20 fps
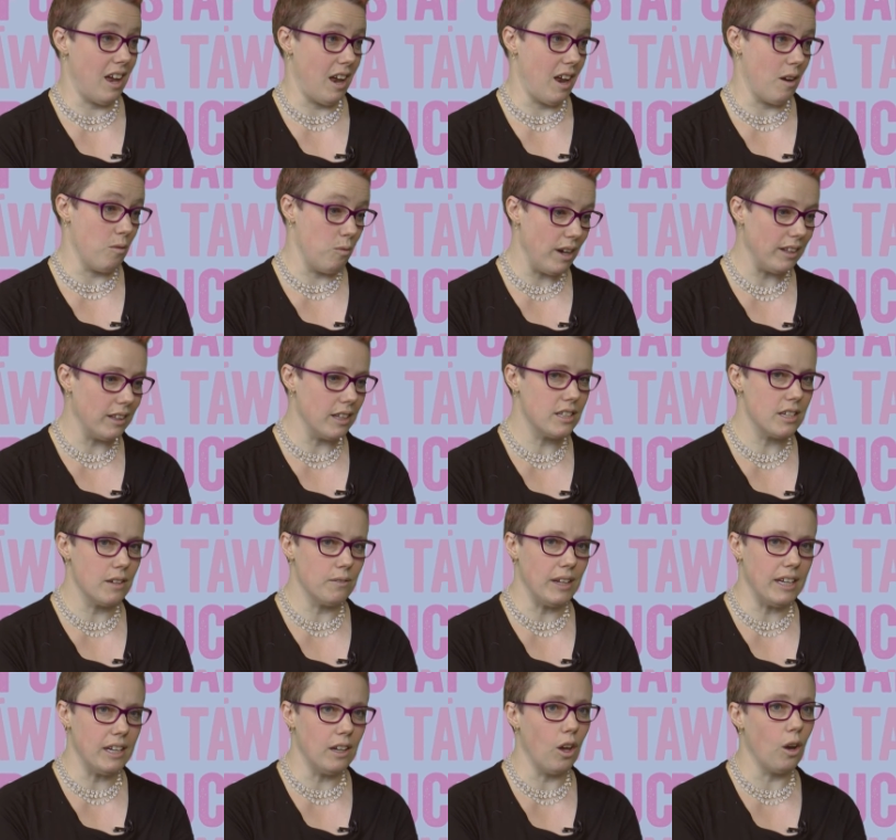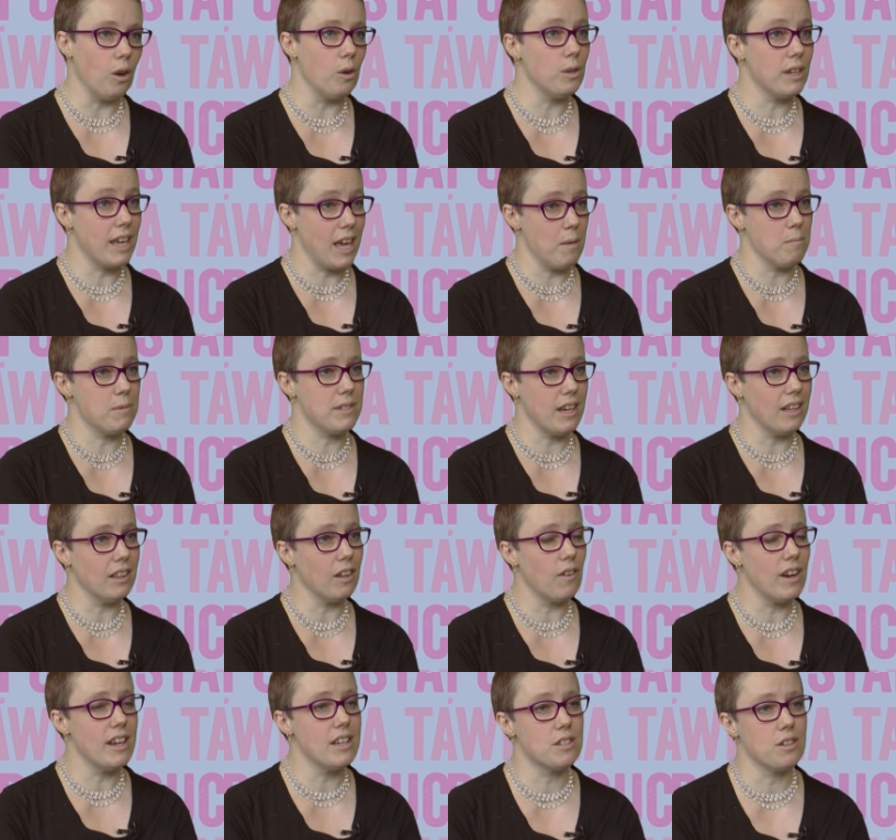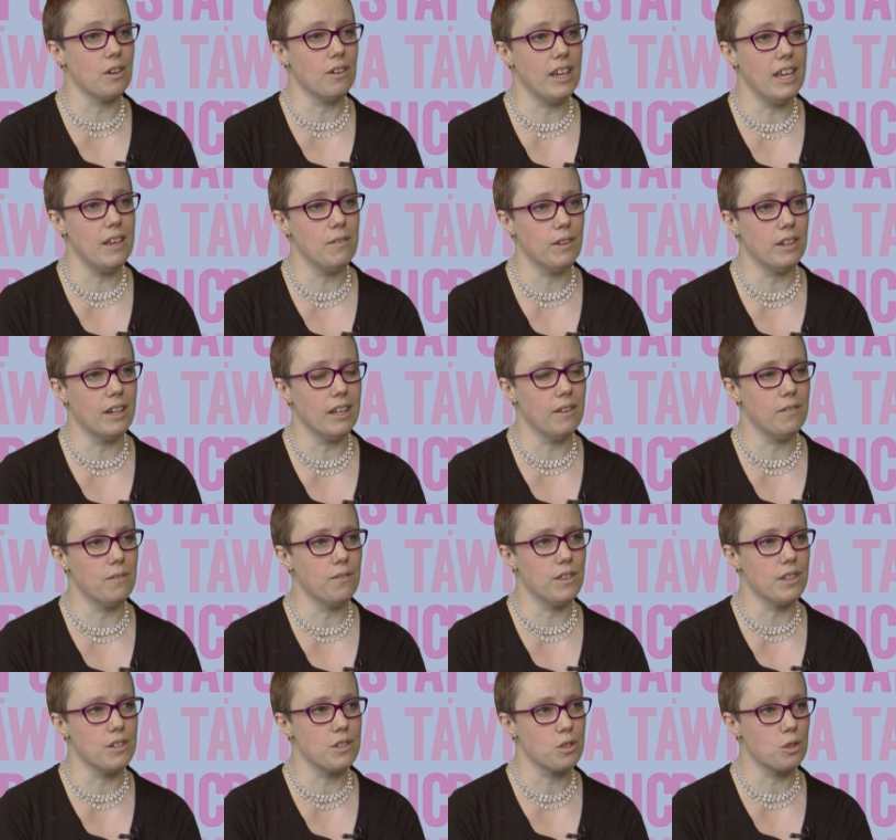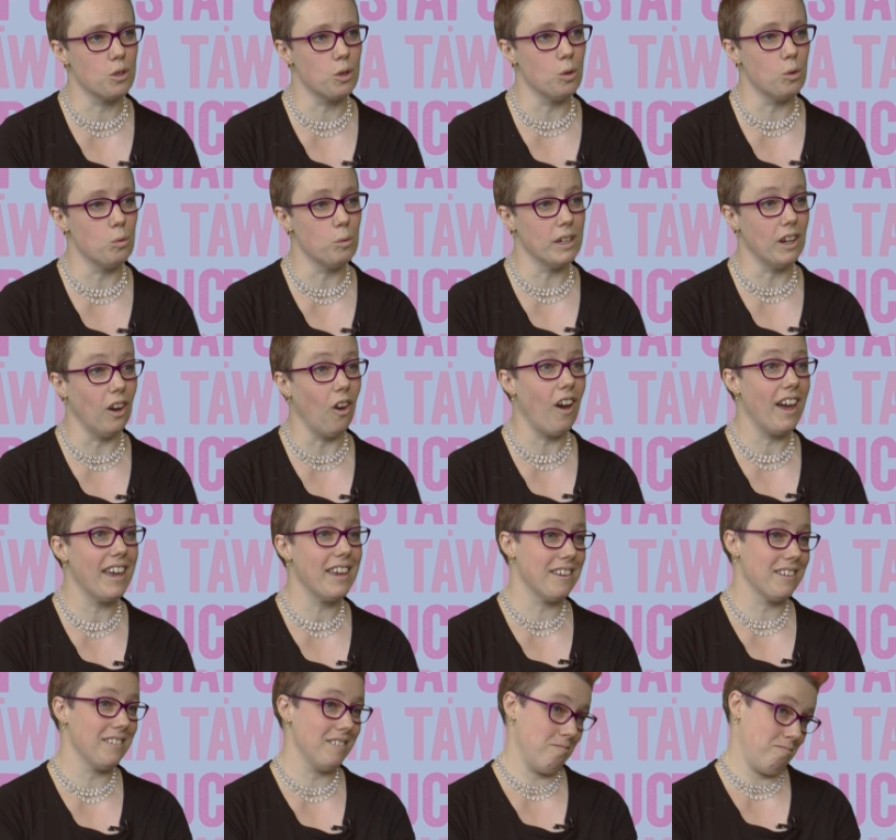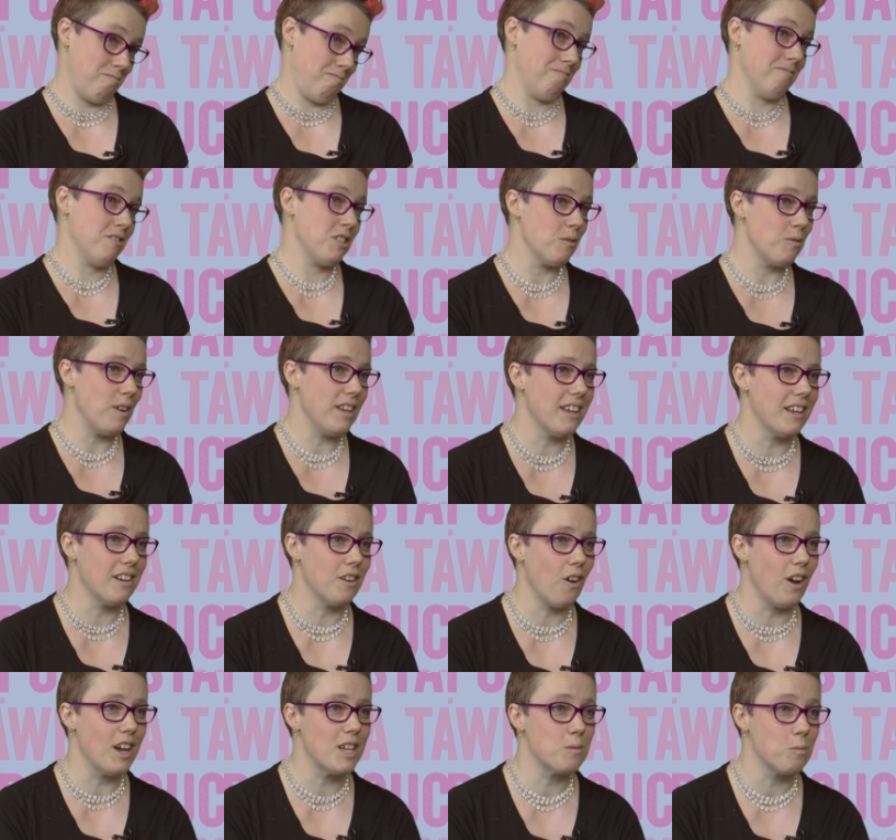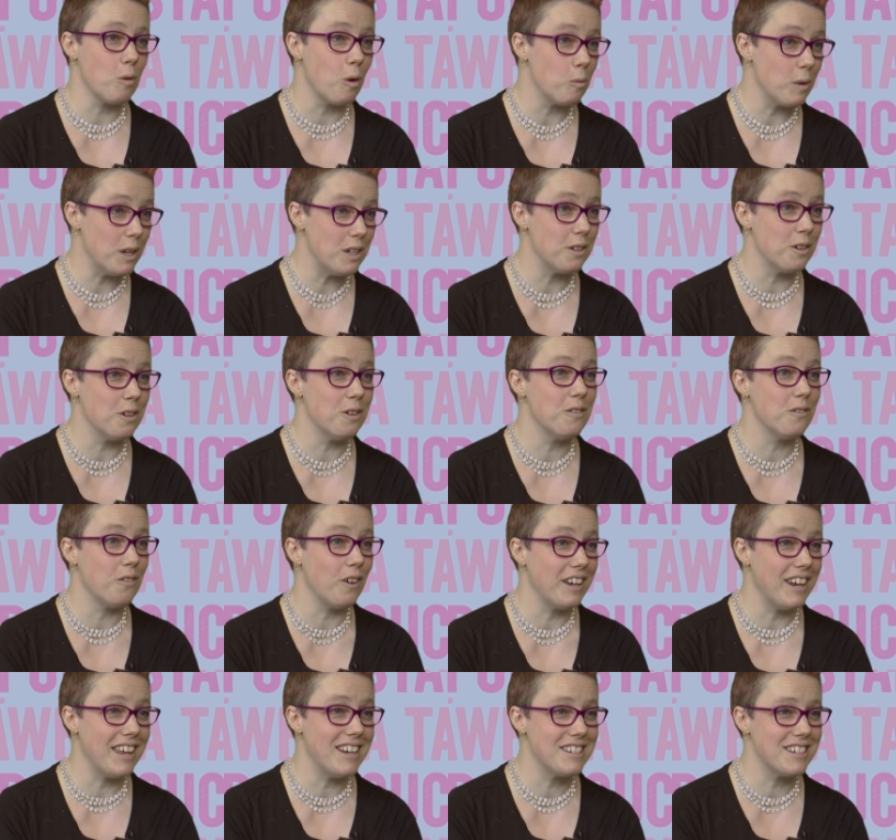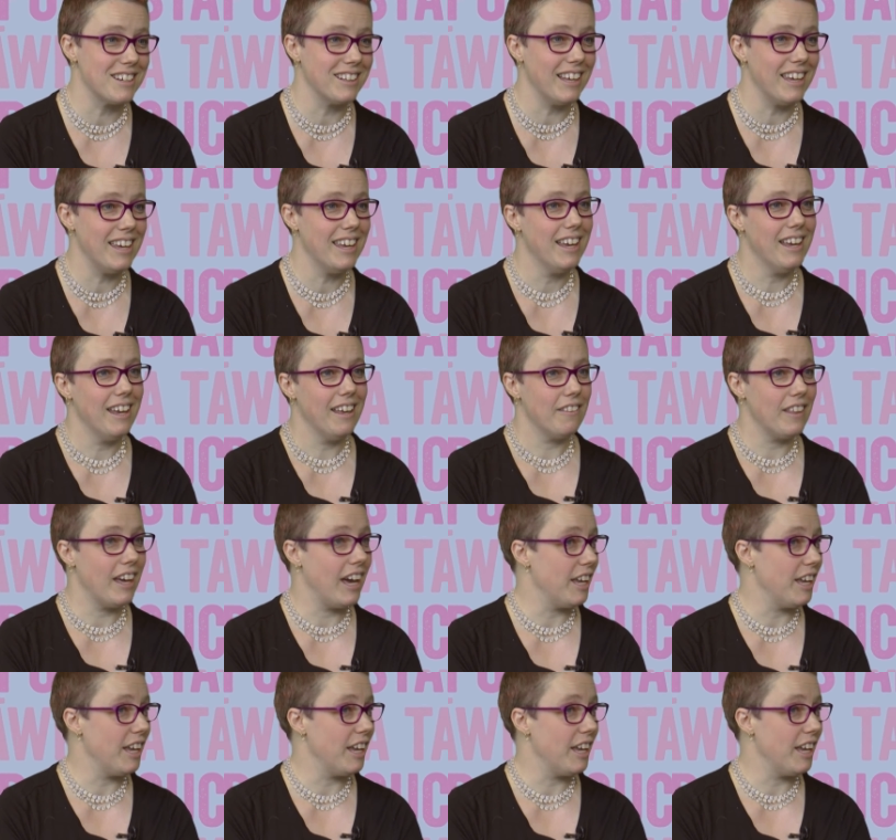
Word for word: a relatively low cap salary, so even if the school would like to recognise what we do financially, they're